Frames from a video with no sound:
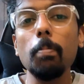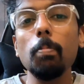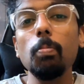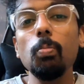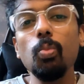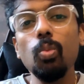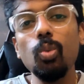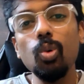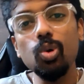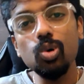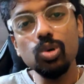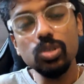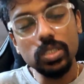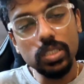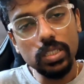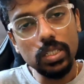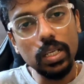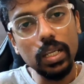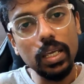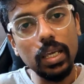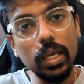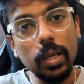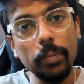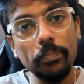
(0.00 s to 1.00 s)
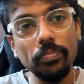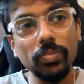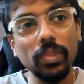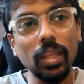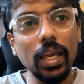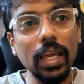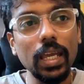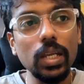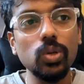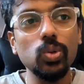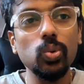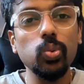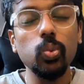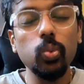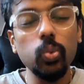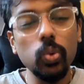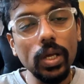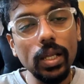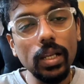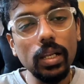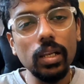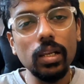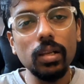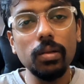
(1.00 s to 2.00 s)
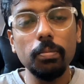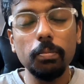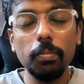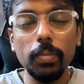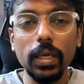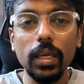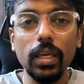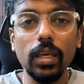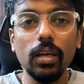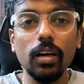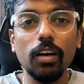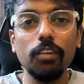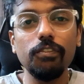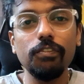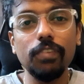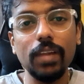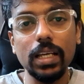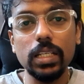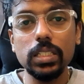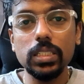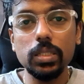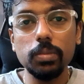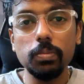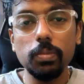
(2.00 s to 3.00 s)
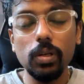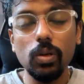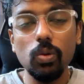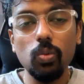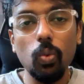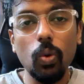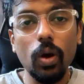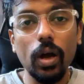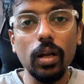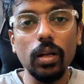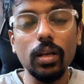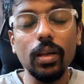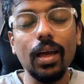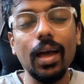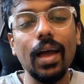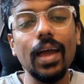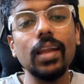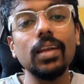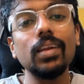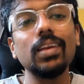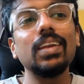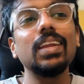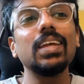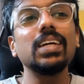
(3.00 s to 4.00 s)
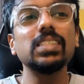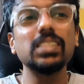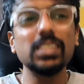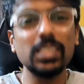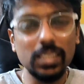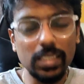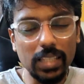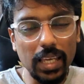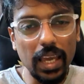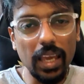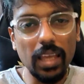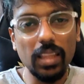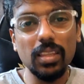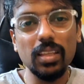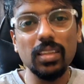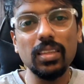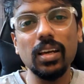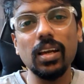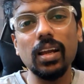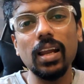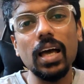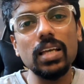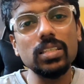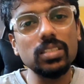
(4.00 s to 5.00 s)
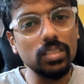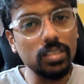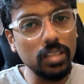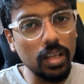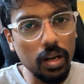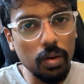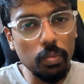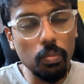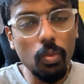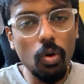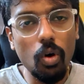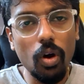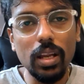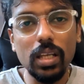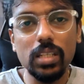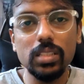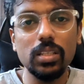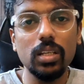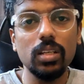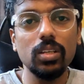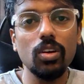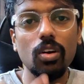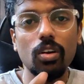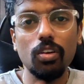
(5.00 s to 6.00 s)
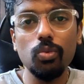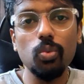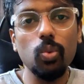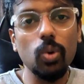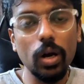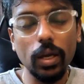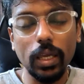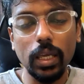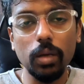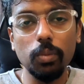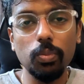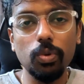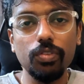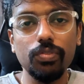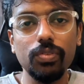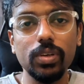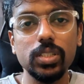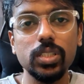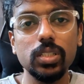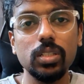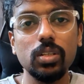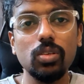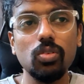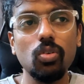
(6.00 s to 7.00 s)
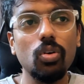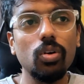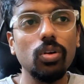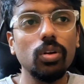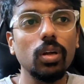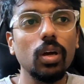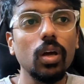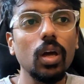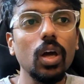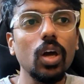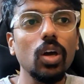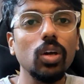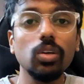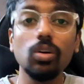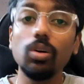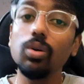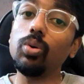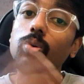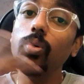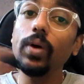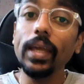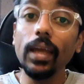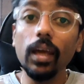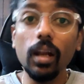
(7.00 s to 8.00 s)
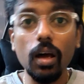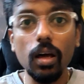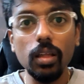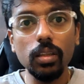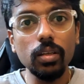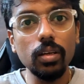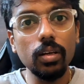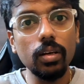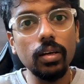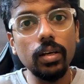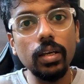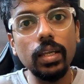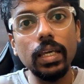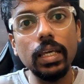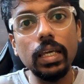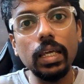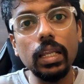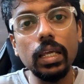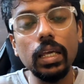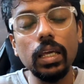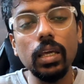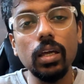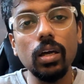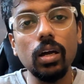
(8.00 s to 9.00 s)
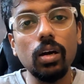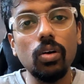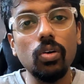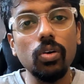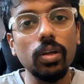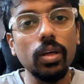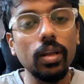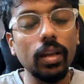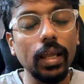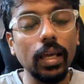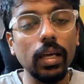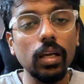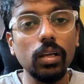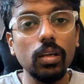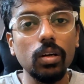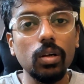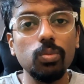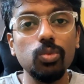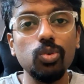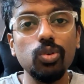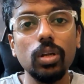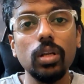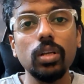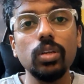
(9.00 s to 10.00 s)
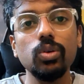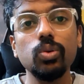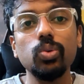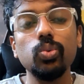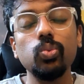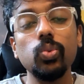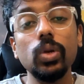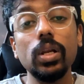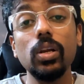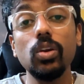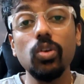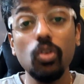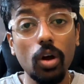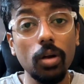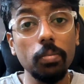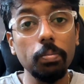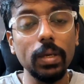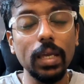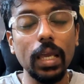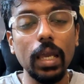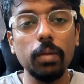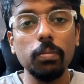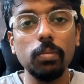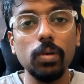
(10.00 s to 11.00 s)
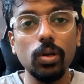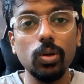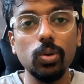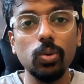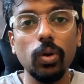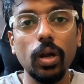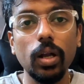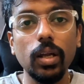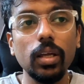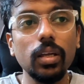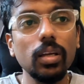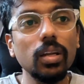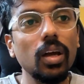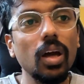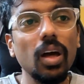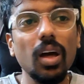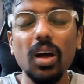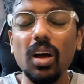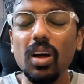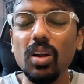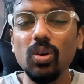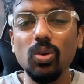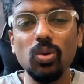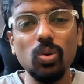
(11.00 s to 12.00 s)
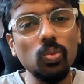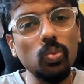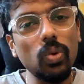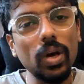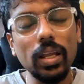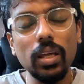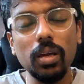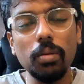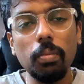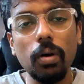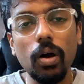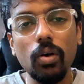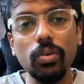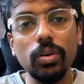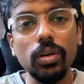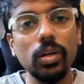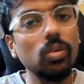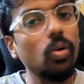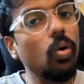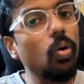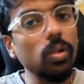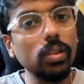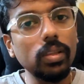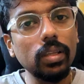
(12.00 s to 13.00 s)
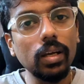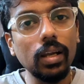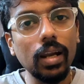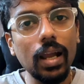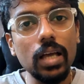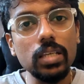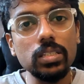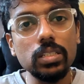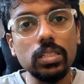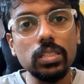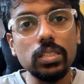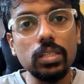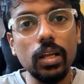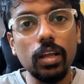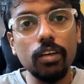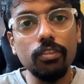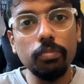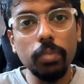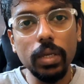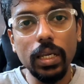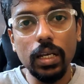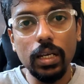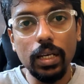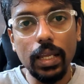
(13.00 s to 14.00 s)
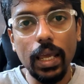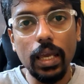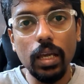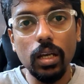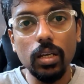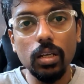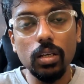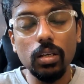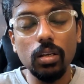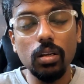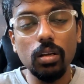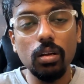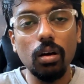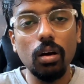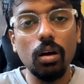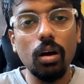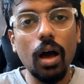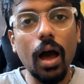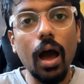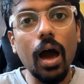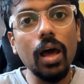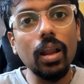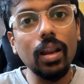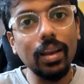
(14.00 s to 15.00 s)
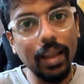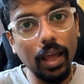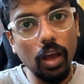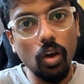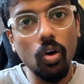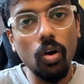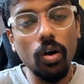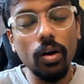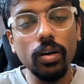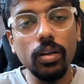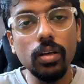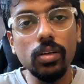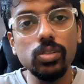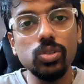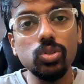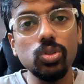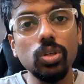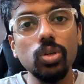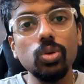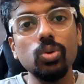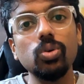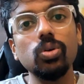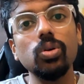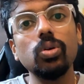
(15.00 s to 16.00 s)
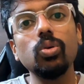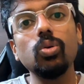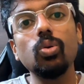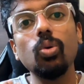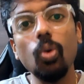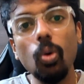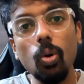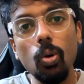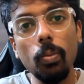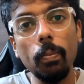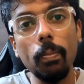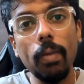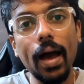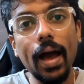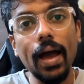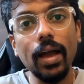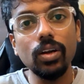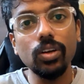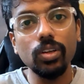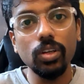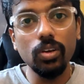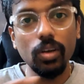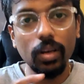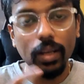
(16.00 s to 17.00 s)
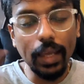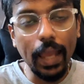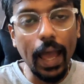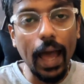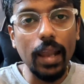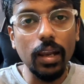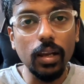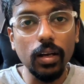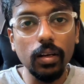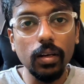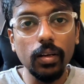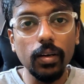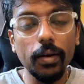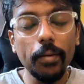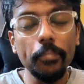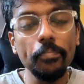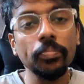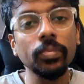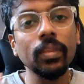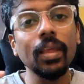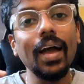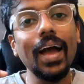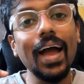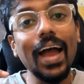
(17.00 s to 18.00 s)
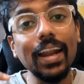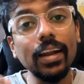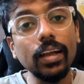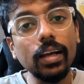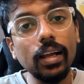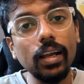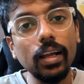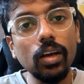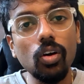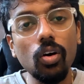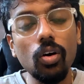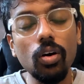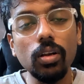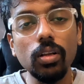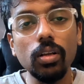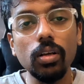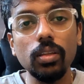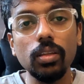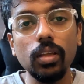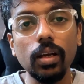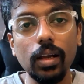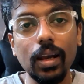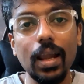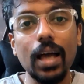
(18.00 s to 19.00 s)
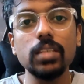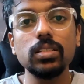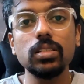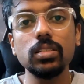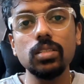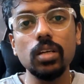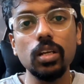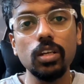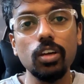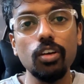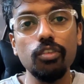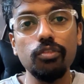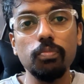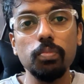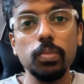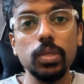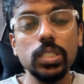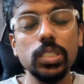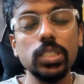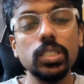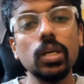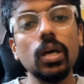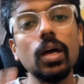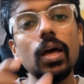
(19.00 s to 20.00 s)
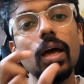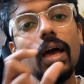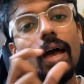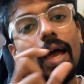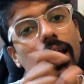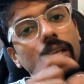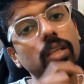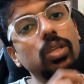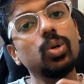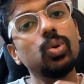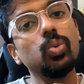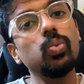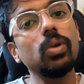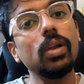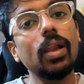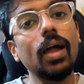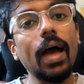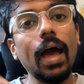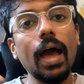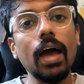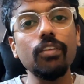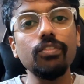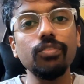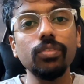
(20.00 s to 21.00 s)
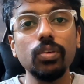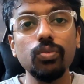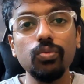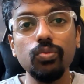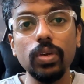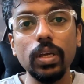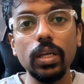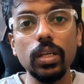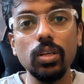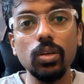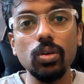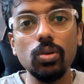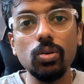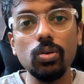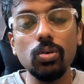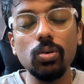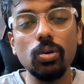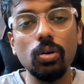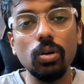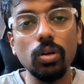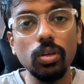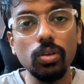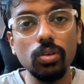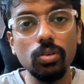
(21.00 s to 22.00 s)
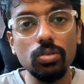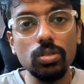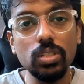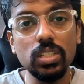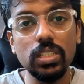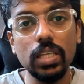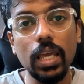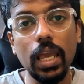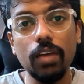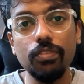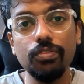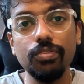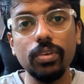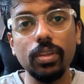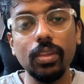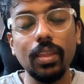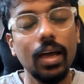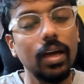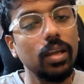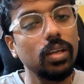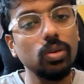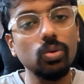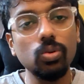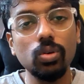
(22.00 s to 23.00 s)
Mostly it will be a flexible one, and let's say that the classes are in mornings and you're a working profession or you're doing another degree on a regular mode and you will not be able to attend. Don't worry about it. All the classes that have been taken are recorded, so you could go back to your calendar and click on the classes that you've missed, and you will have the video saved there.